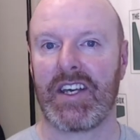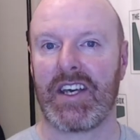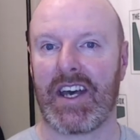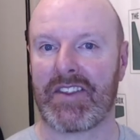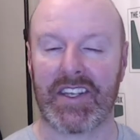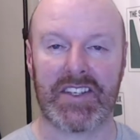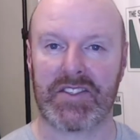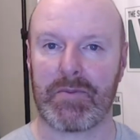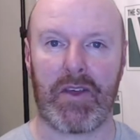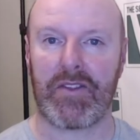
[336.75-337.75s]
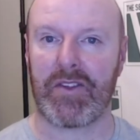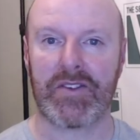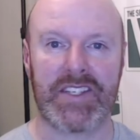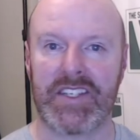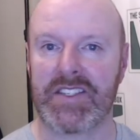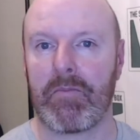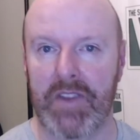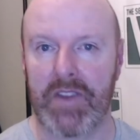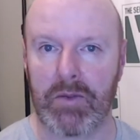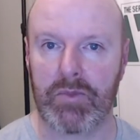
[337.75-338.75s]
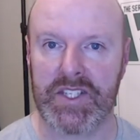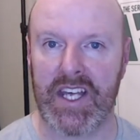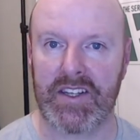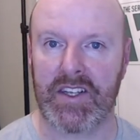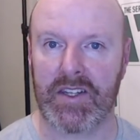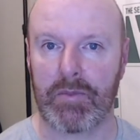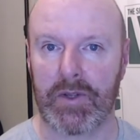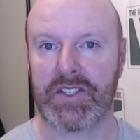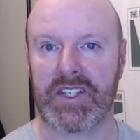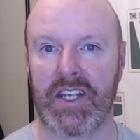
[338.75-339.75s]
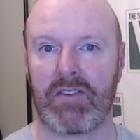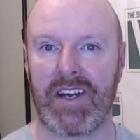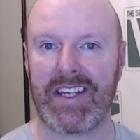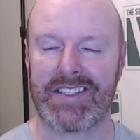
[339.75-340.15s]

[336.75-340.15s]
I think it's about 30-something percent that the players get right.